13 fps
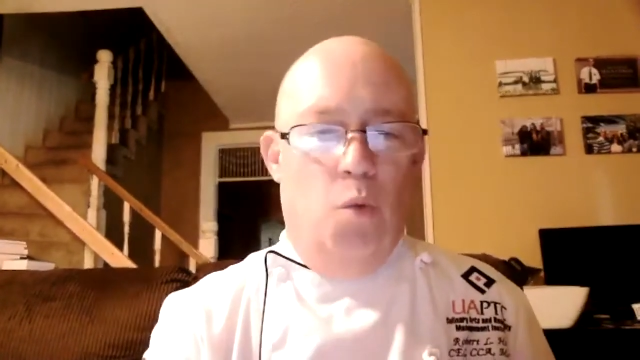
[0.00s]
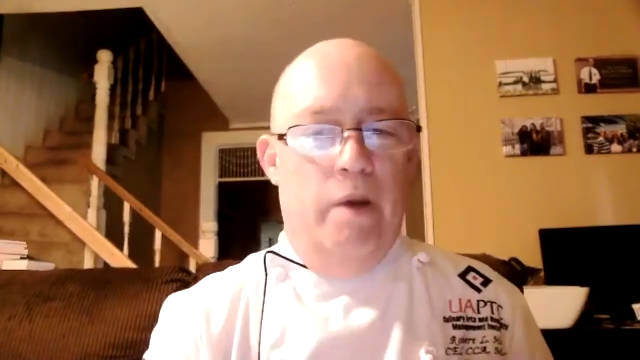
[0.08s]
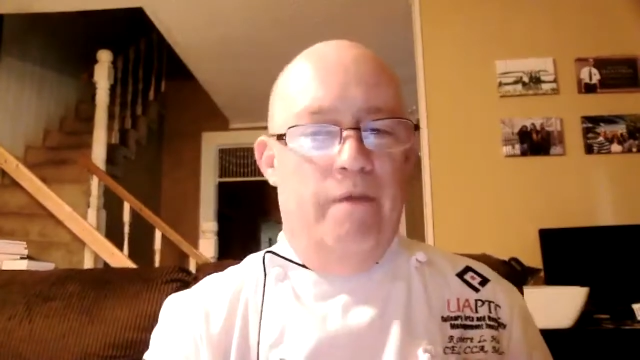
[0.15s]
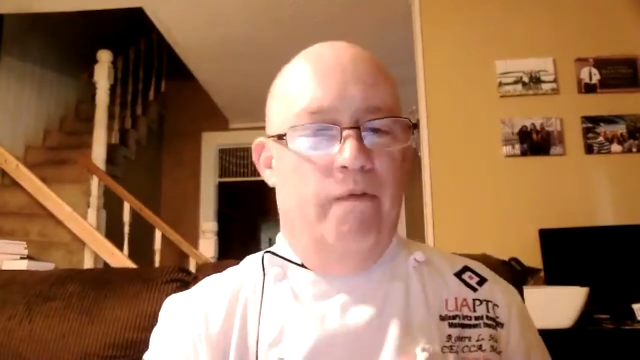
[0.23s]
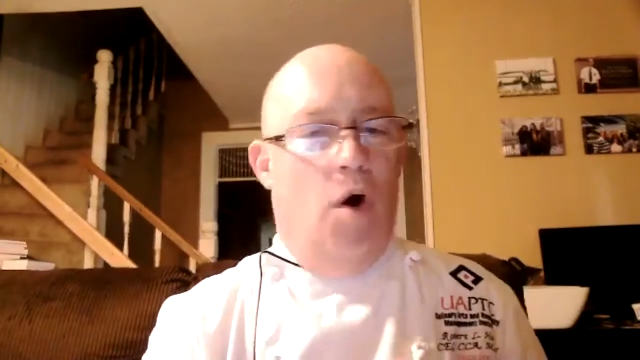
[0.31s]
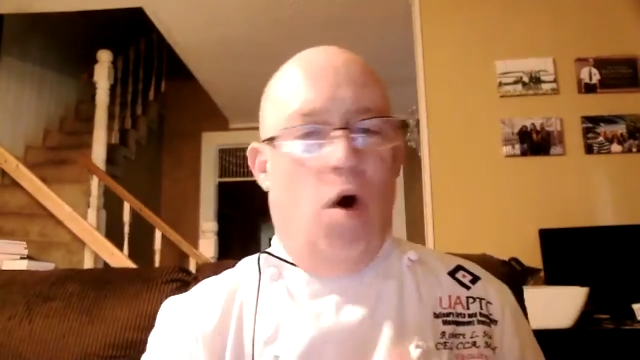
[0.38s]

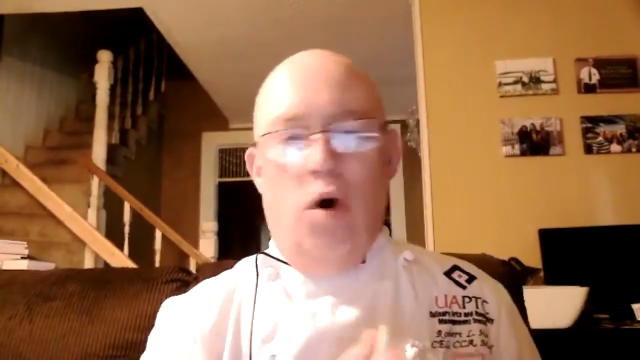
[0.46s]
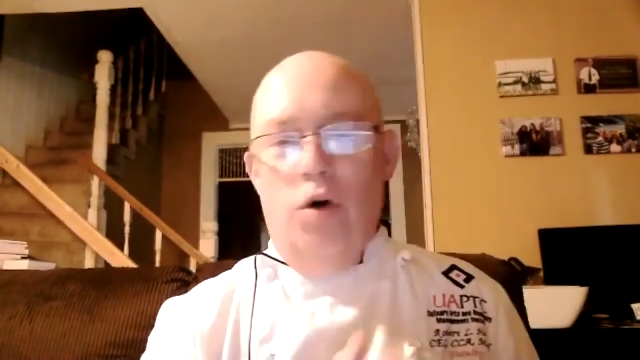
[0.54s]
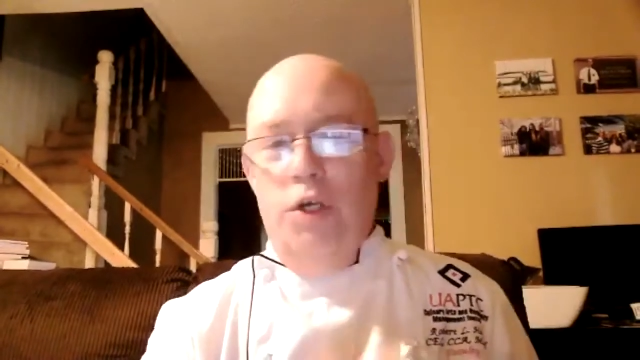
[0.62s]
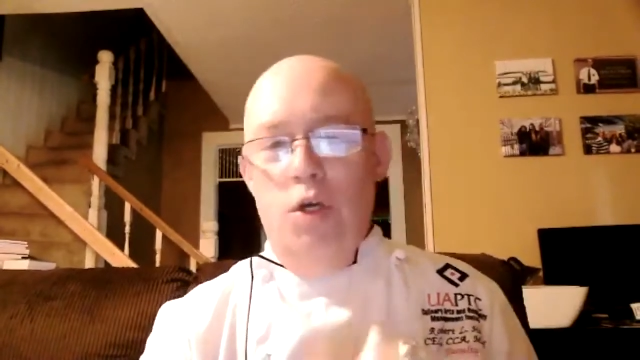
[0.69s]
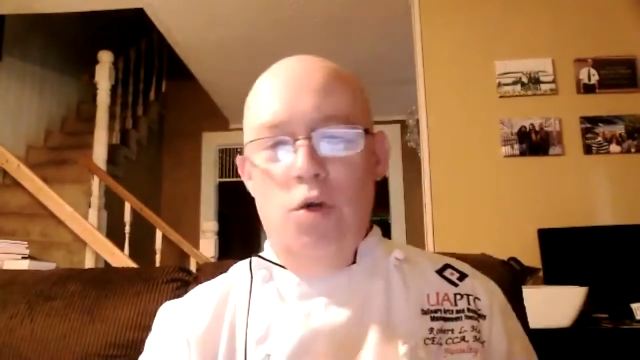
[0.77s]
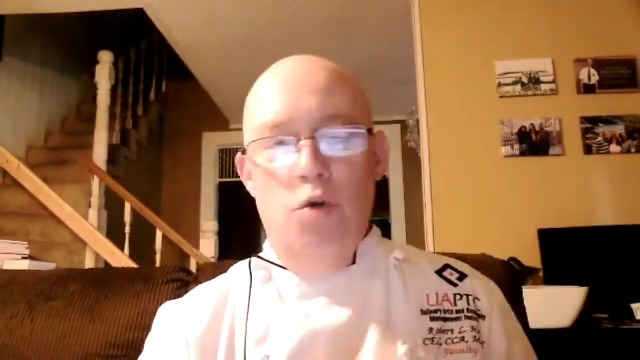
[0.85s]
We've
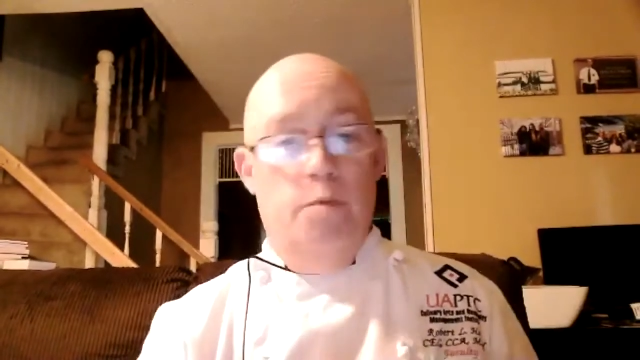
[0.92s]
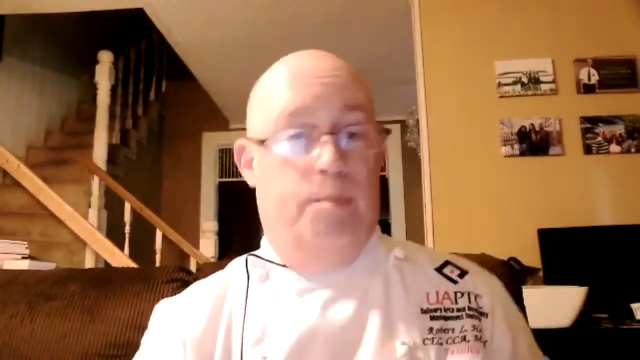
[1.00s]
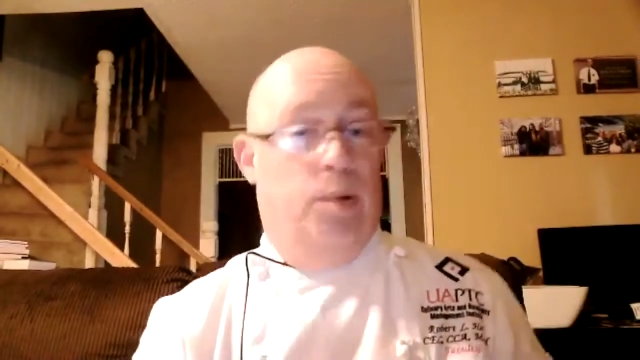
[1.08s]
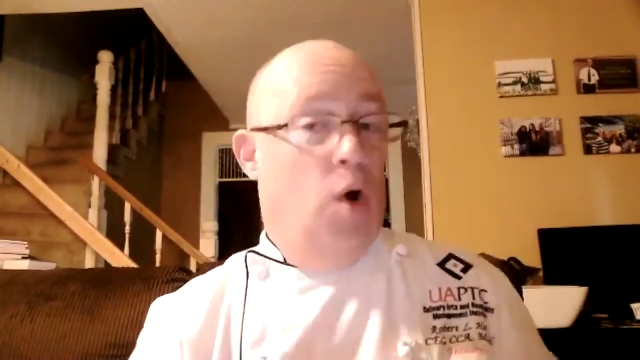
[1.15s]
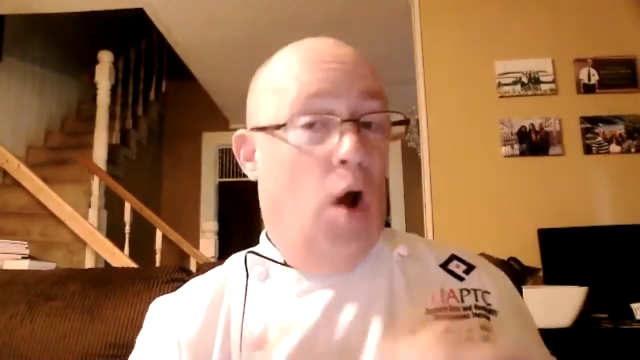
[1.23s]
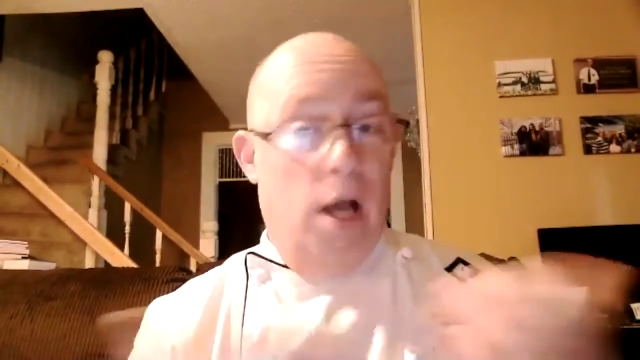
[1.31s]
all
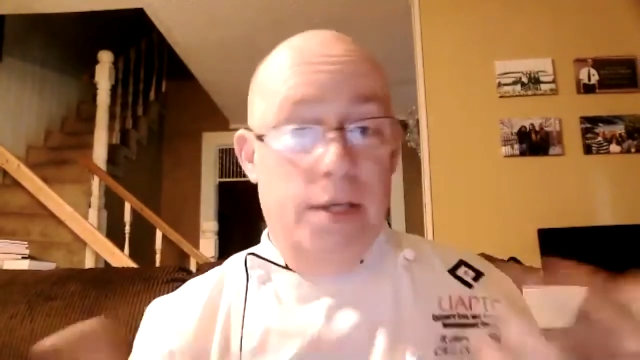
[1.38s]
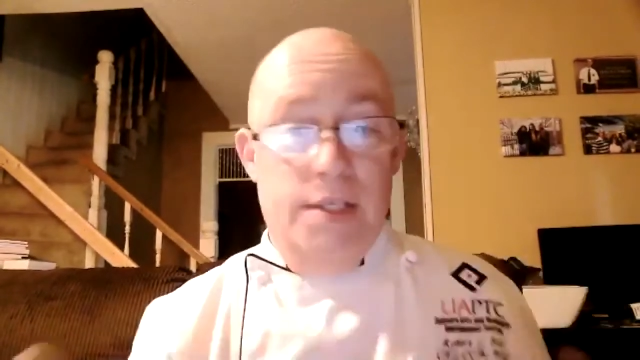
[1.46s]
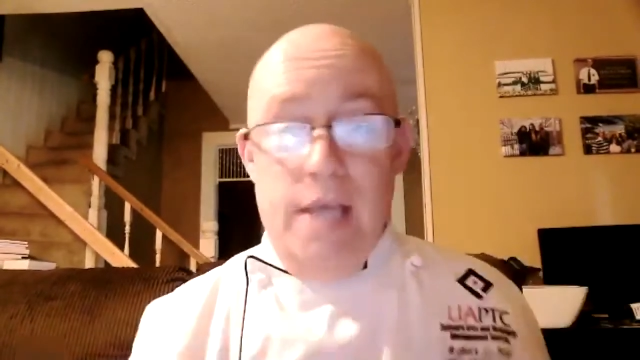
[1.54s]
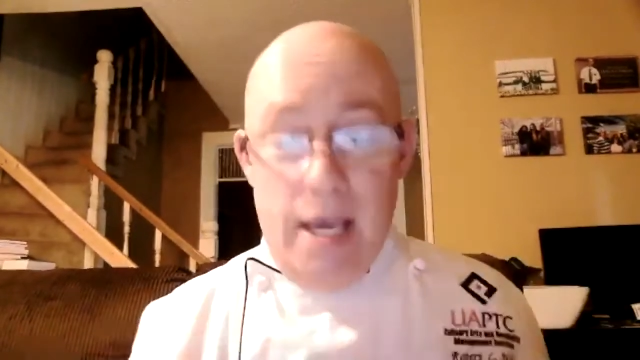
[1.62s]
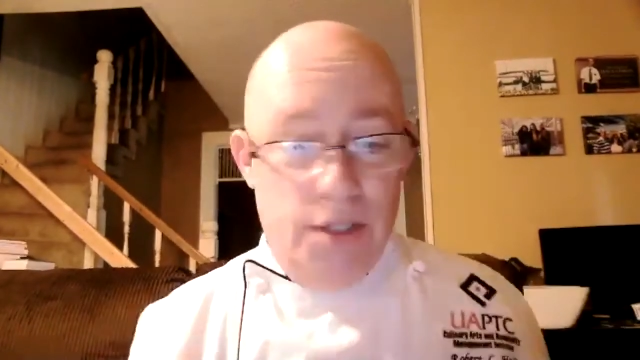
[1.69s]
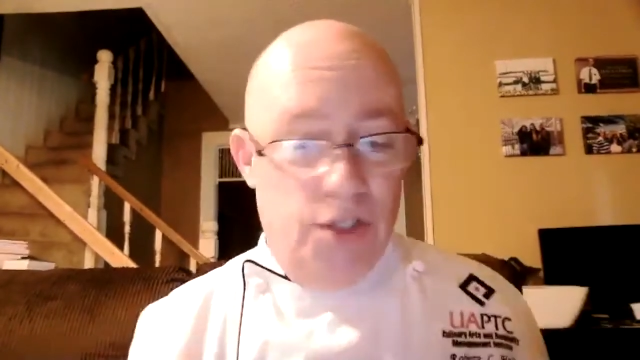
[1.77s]
used
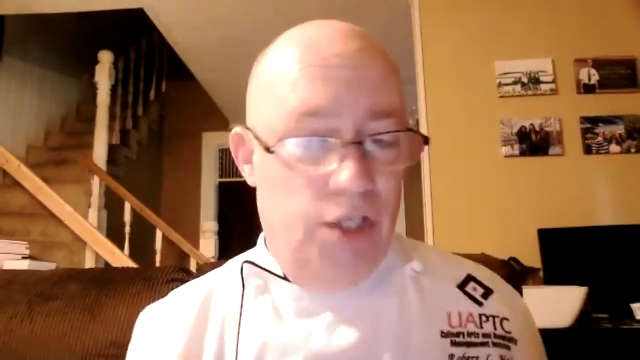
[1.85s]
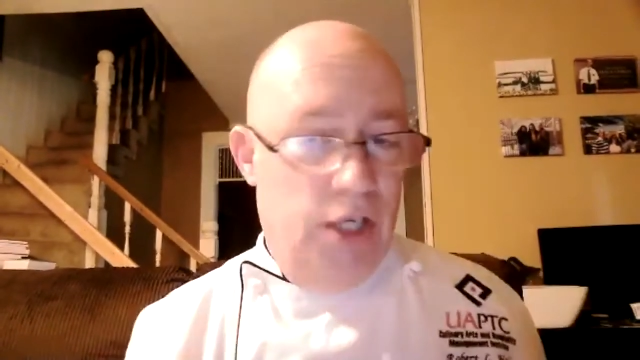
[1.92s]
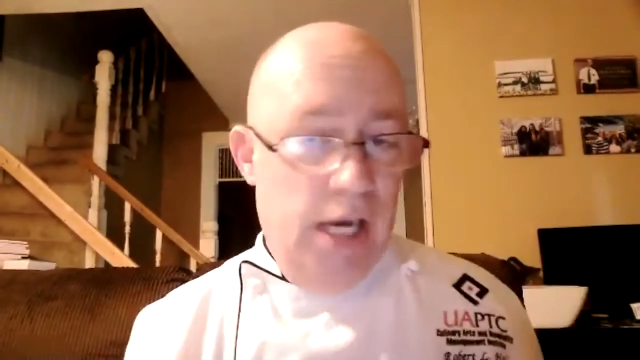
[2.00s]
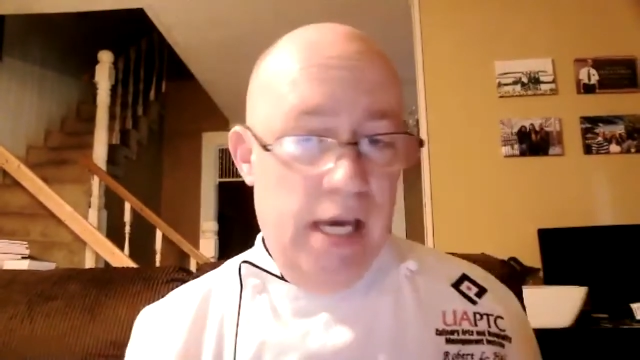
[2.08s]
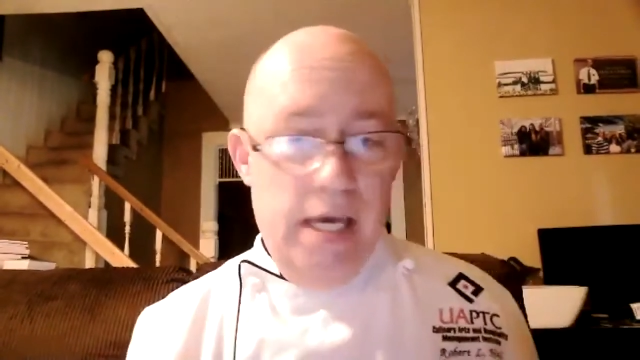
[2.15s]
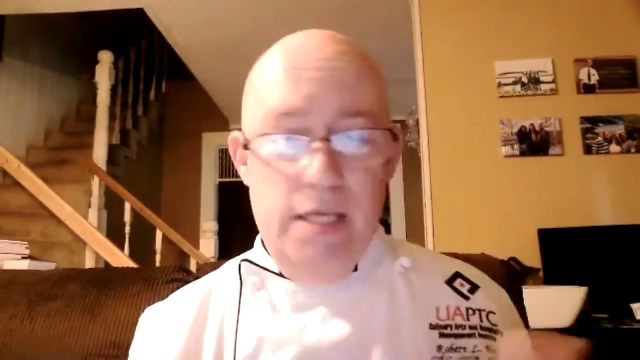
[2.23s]
processed
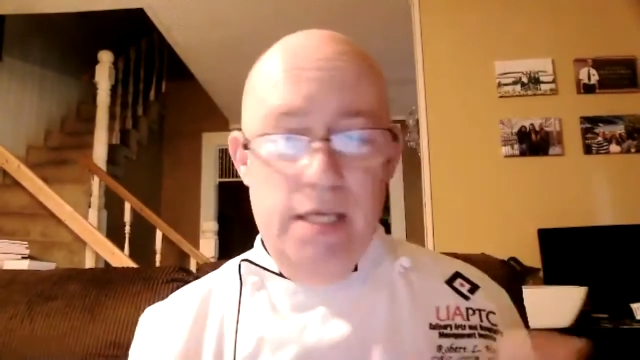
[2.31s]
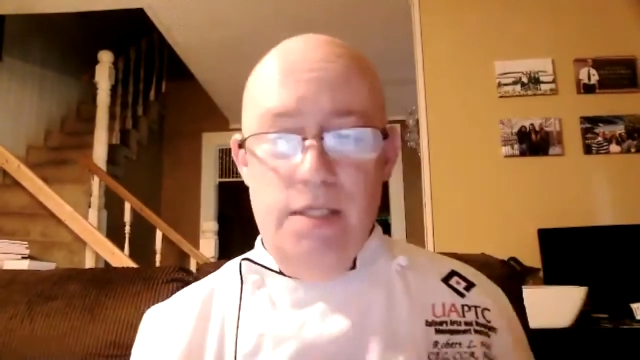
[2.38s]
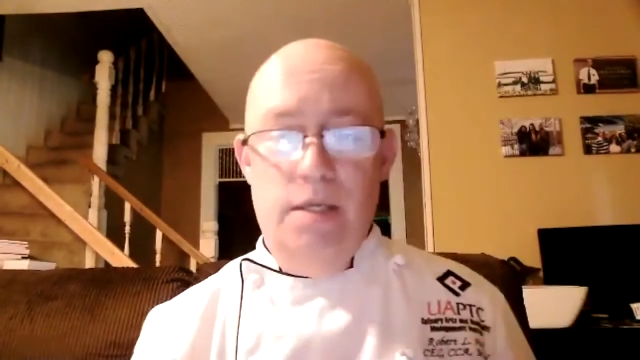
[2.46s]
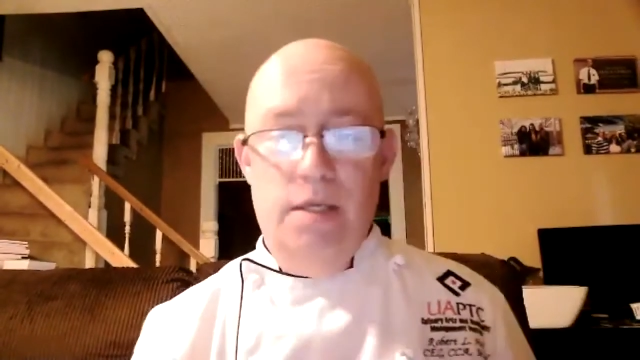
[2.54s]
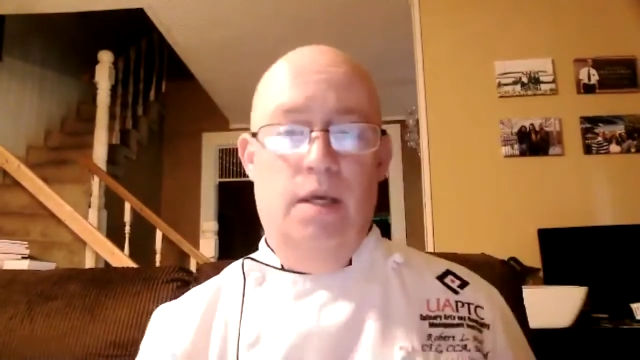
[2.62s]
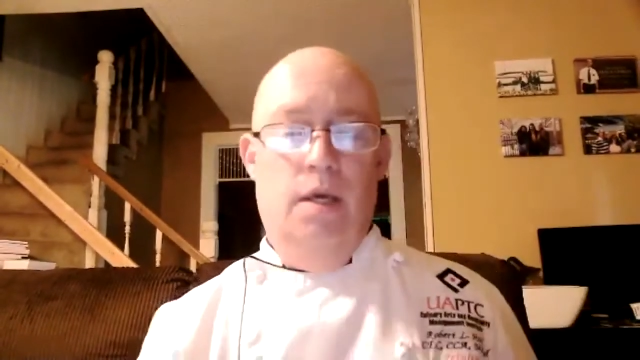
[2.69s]

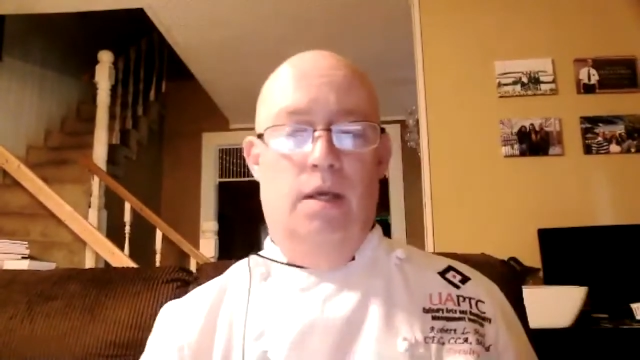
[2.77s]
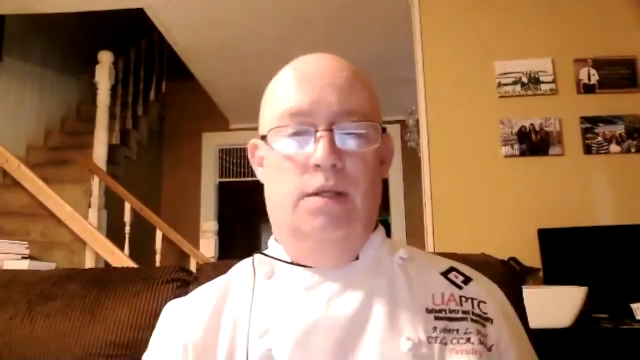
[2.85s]
cheese